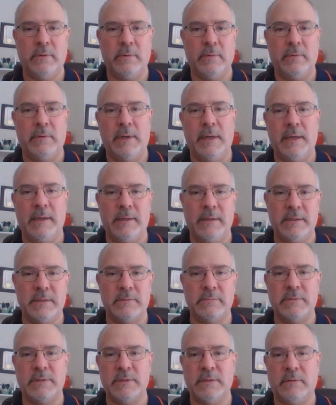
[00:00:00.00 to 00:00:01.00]
created as a
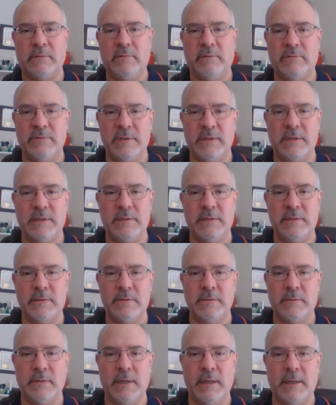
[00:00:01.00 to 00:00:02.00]
result of Citizens
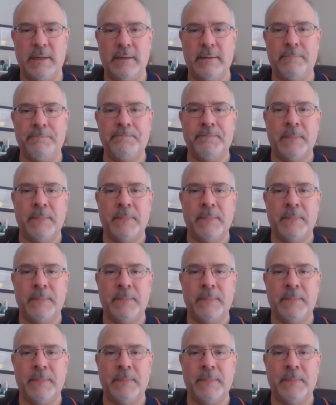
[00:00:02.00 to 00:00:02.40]
United.